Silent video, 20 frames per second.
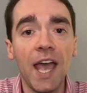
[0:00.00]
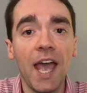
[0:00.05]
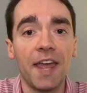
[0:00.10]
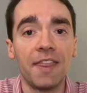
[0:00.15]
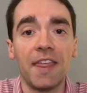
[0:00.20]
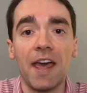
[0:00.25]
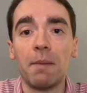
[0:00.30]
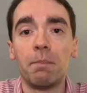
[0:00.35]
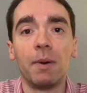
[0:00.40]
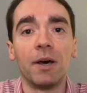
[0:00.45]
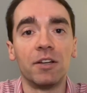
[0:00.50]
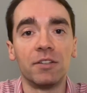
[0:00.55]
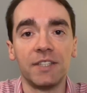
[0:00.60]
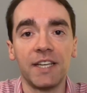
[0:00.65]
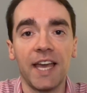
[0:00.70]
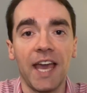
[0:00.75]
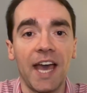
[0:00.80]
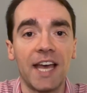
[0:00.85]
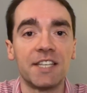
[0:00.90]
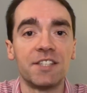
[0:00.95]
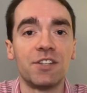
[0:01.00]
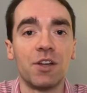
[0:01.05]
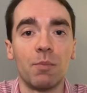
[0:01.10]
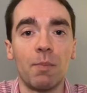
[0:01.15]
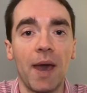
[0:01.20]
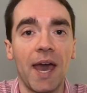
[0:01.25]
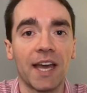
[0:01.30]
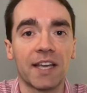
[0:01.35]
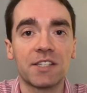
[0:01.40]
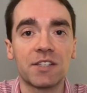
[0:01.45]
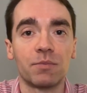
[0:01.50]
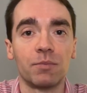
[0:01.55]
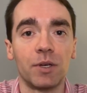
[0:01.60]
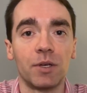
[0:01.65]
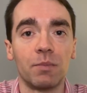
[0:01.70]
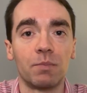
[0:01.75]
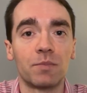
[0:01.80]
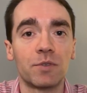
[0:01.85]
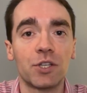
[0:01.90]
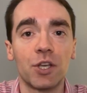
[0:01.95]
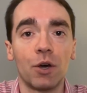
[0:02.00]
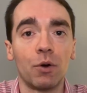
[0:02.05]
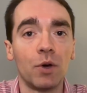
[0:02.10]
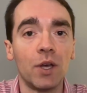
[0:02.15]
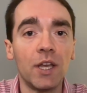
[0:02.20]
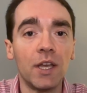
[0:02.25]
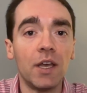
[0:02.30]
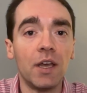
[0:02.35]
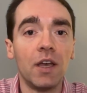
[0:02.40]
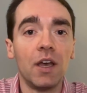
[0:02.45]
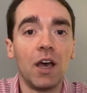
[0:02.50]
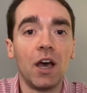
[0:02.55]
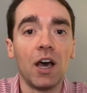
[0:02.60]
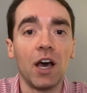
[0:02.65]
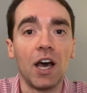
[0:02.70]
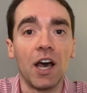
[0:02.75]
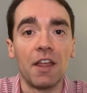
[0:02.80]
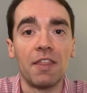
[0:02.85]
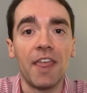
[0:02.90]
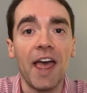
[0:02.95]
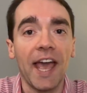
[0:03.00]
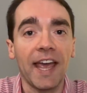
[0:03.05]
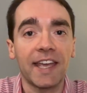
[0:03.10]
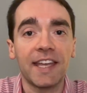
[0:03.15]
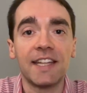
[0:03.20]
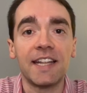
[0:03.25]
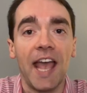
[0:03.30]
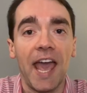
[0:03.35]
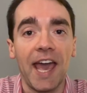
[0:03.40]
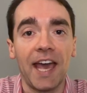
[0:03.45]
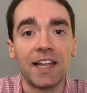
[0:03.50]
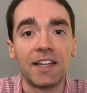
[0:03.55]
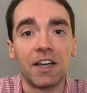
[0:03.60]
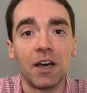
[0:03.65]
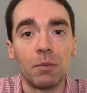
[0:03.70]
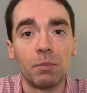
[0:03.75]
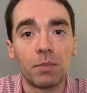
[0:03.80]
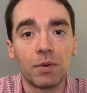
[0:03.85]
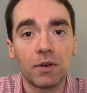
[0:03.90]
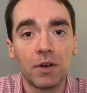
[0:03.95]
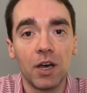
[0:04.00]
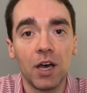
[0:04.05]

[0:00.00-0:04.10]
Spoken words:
And that penalty has no maximum. So that can add up